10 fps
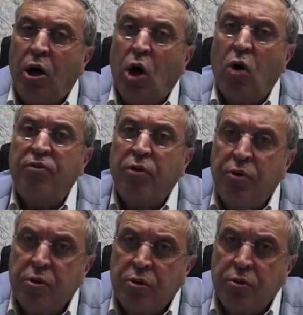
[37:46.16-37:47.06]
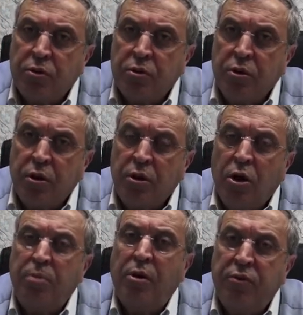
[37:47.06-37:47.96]
over the screws,
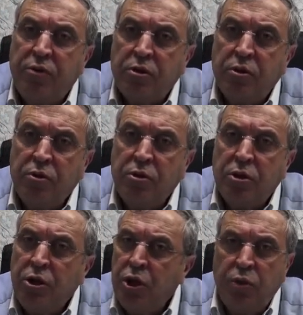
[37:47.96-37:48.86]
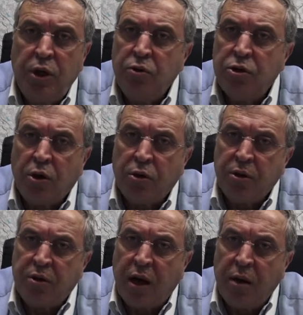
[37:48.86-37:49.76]
above the screws, you will lose all
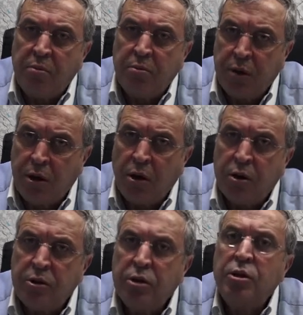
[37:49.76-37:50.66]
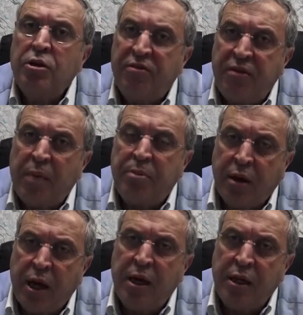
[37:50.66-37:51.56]
the time because the flap
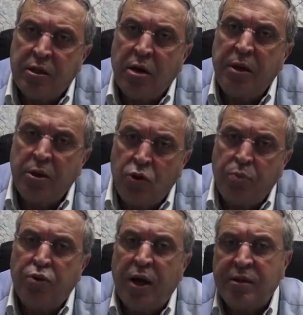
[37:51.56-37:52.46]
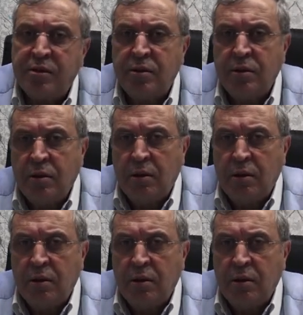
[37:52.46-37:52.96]
again is coming to press.